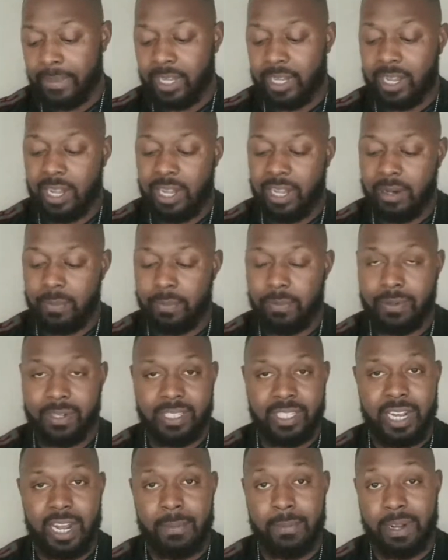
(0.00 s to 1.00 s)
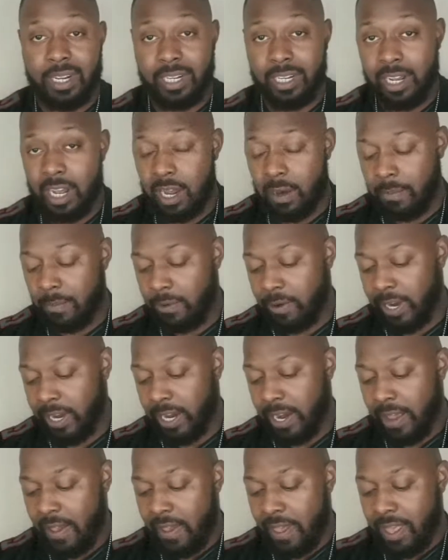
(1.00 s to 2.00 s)
the boy Ty
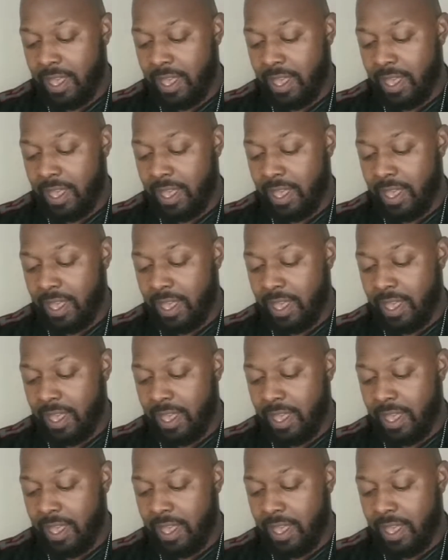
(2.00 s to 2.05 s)
Montgomery,